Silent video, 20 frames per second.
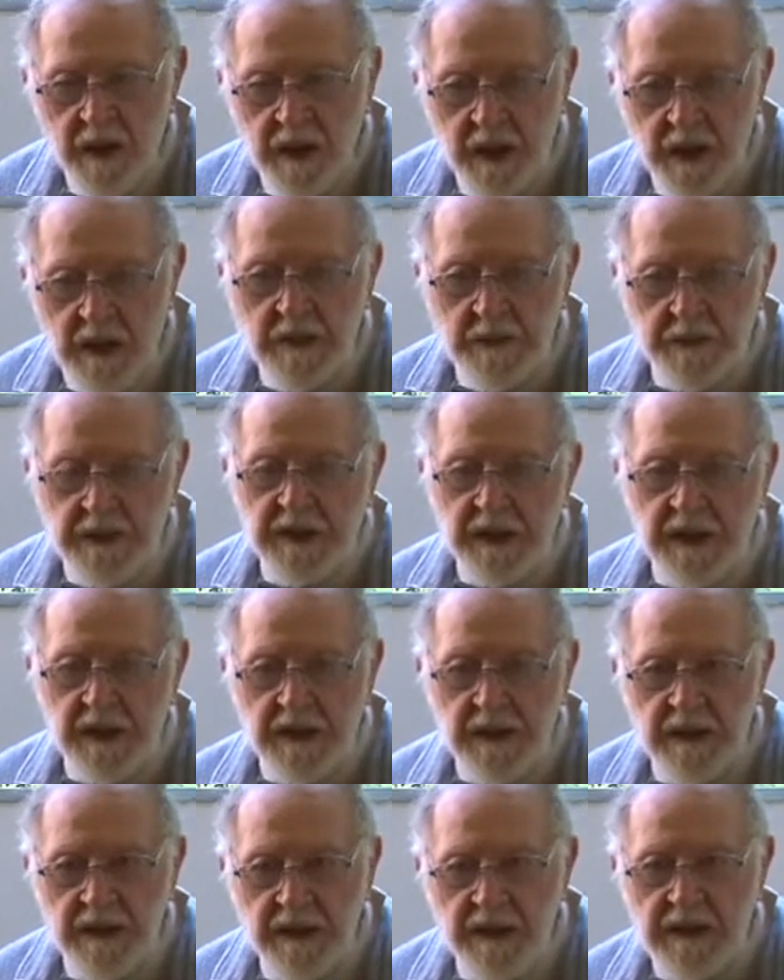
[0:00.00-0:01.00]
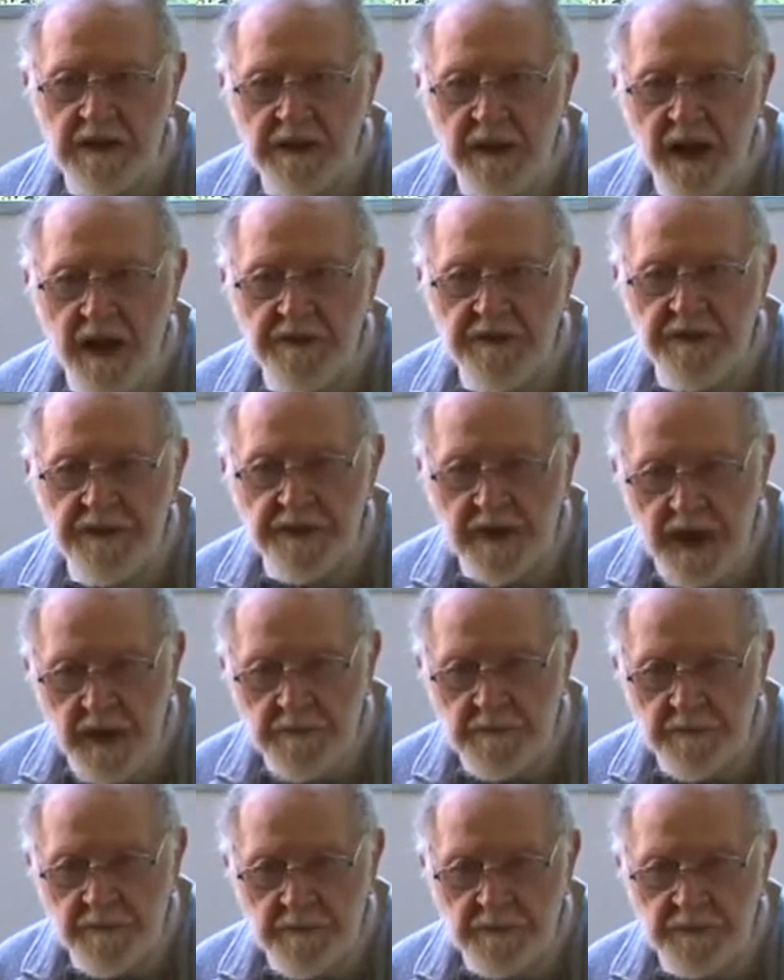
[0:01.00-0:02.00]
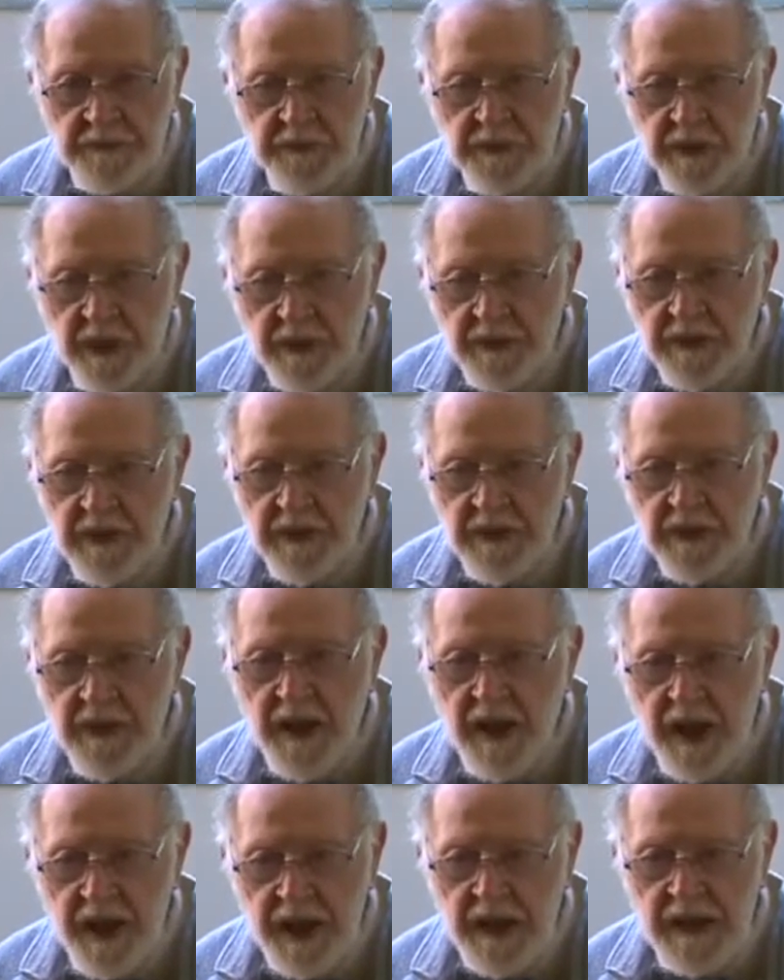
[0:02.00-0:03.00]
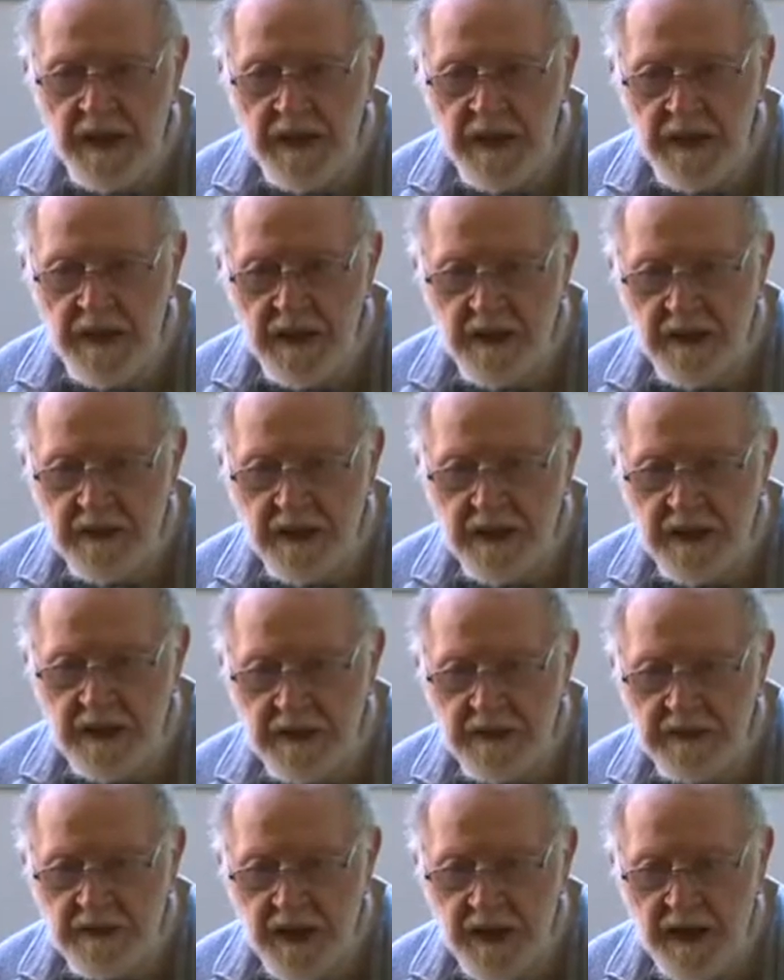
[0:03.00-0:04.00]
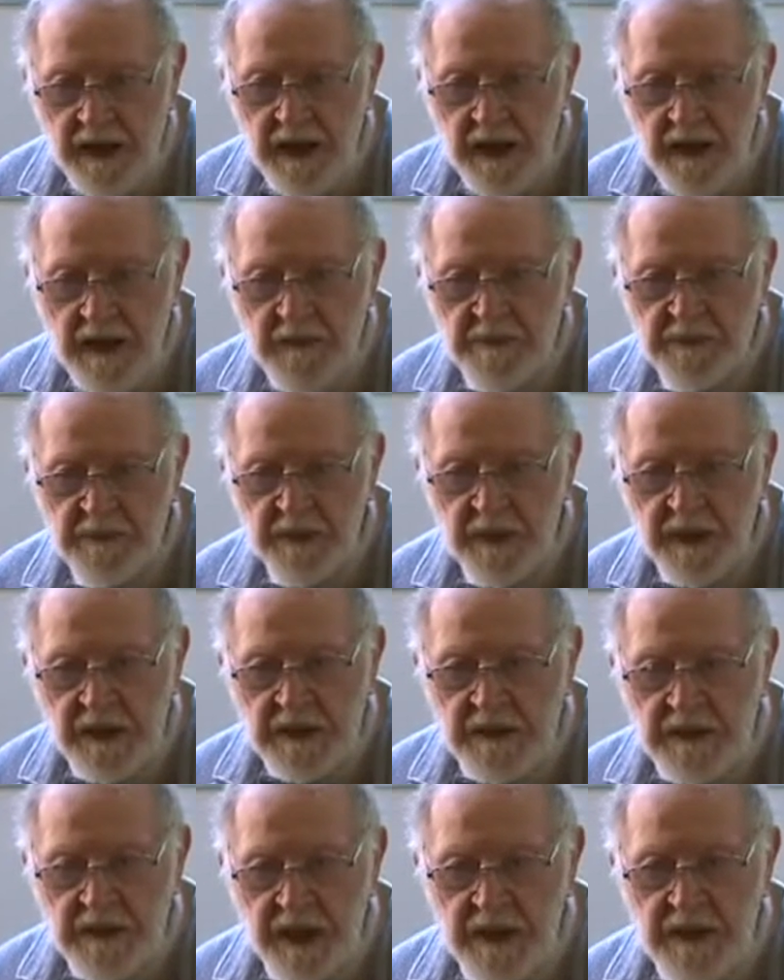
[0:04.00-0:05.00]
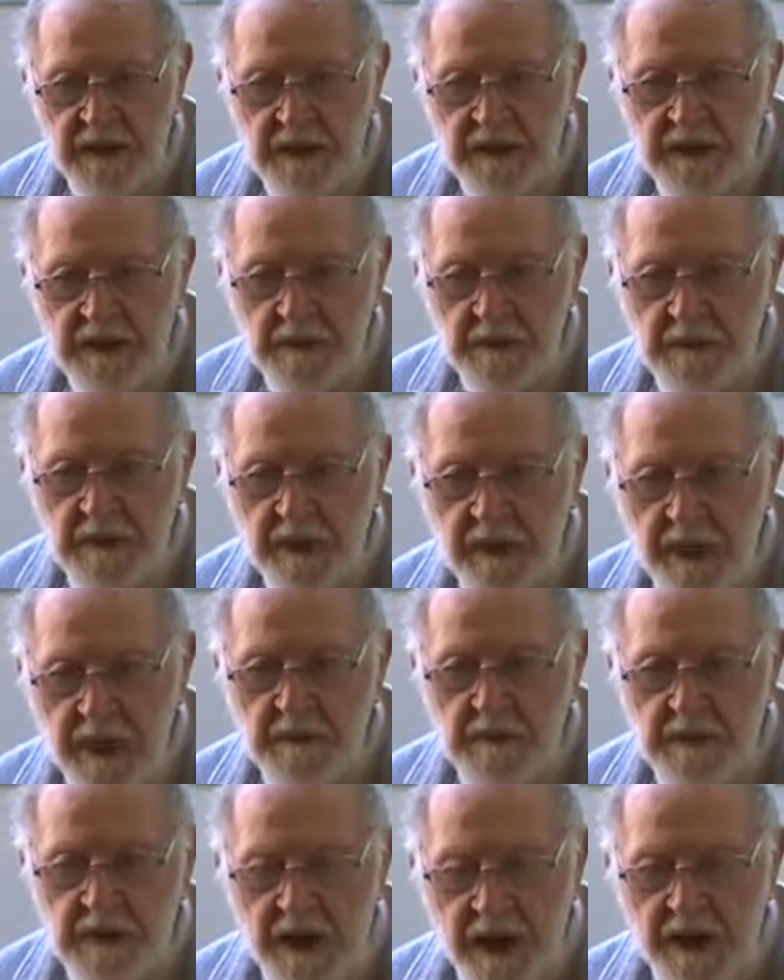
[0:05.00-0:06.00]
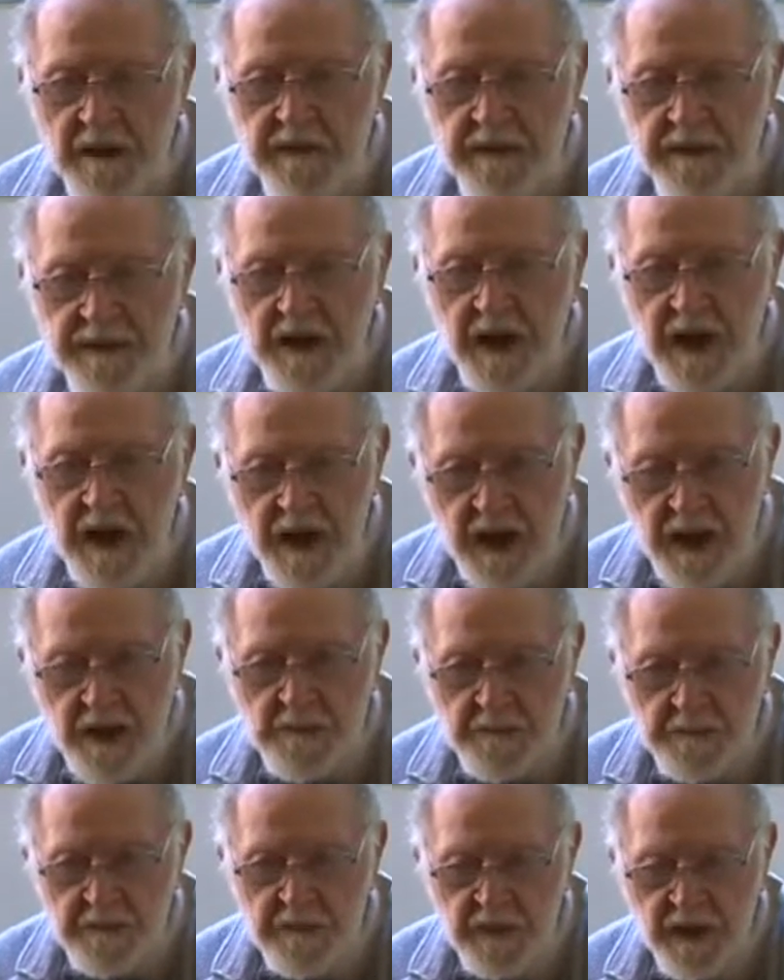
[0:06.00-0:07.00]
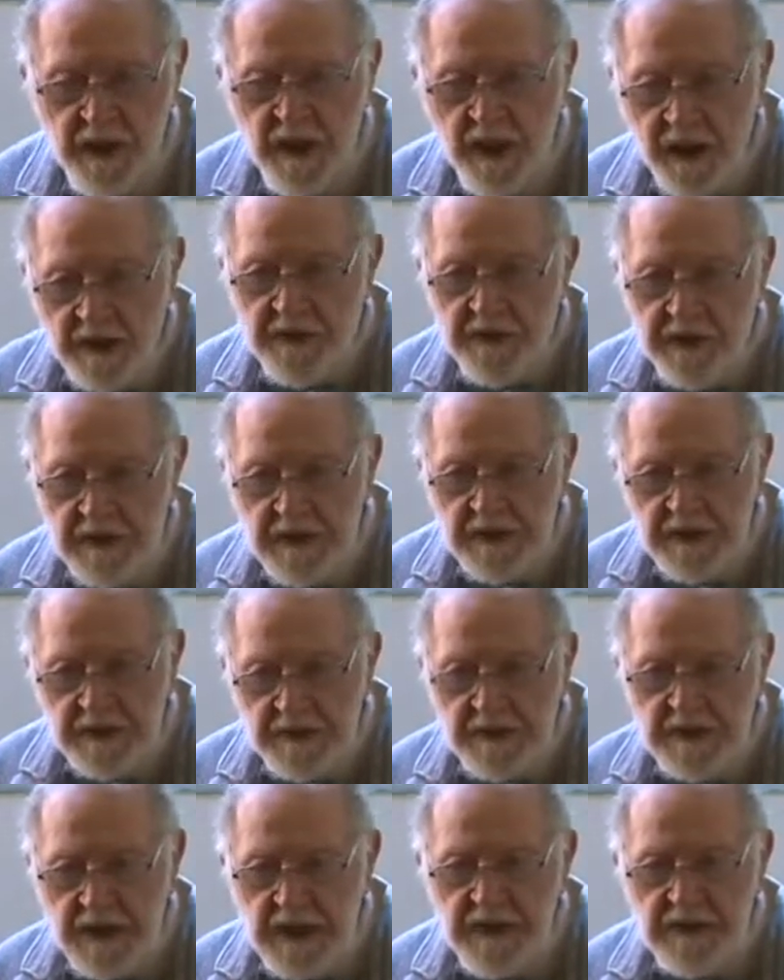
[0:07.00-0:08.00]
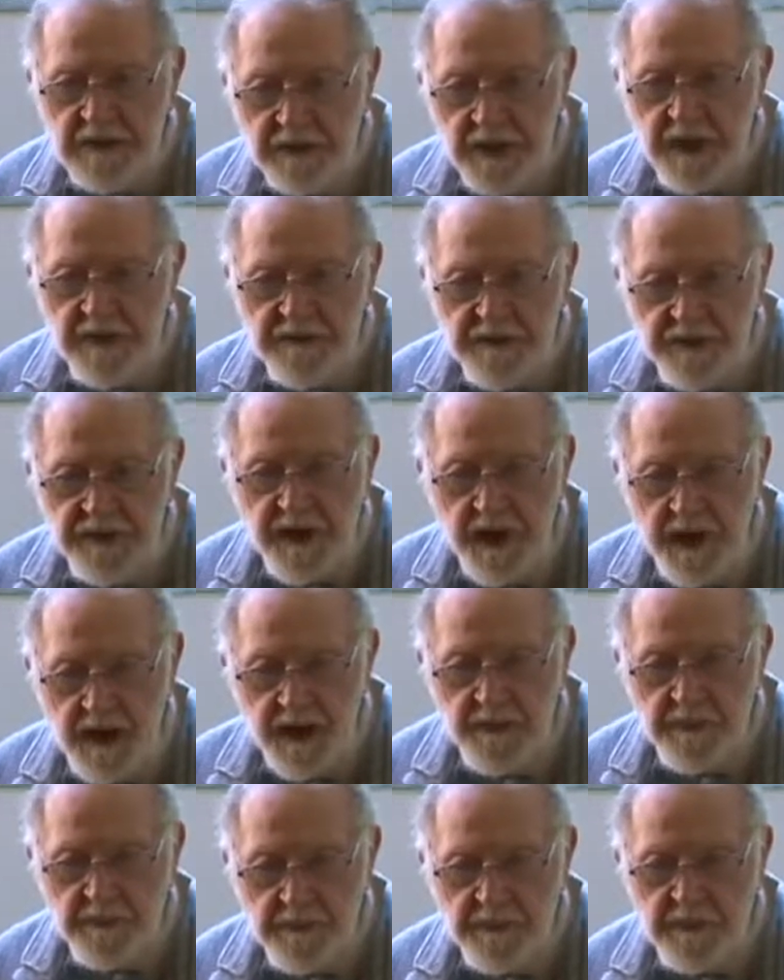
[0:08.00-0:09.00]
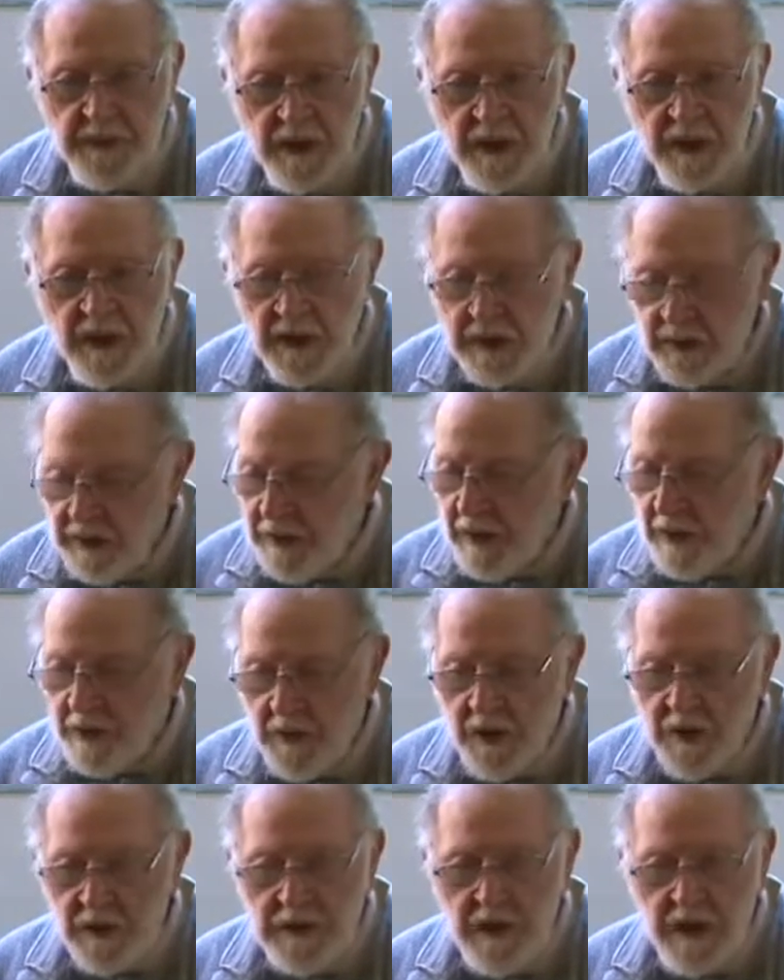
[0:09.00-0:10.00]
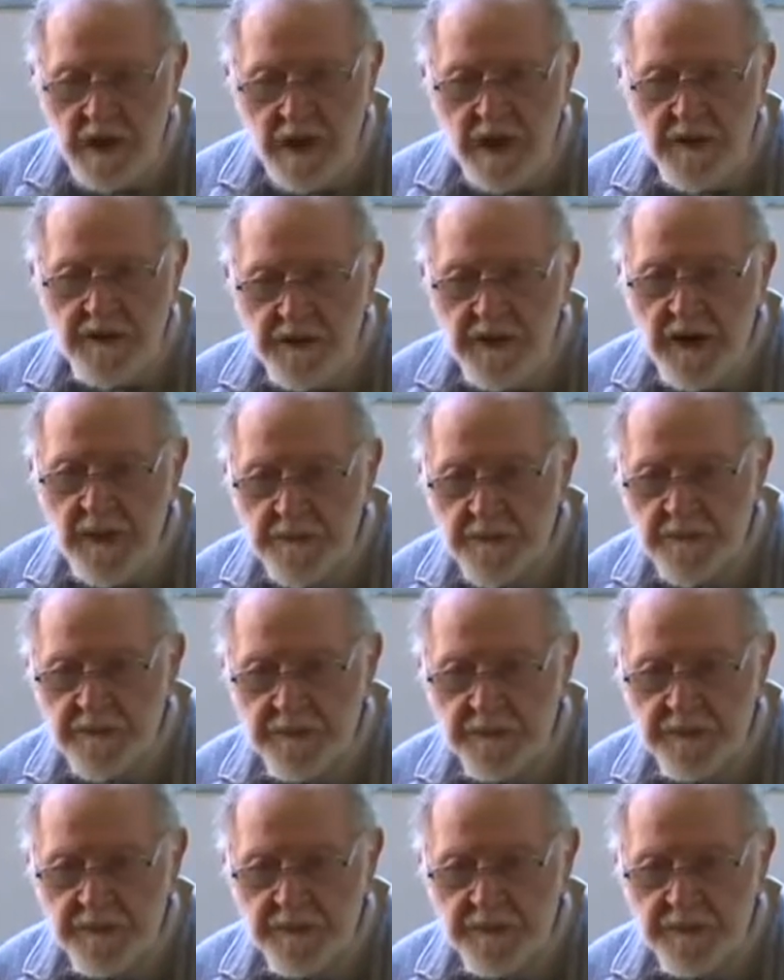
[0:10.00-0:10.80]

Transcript: in the beginning, is Avram. Then the Hay, the letter Hay, is added and becomes Avraham. And then he stays Avraham, no longer Avram.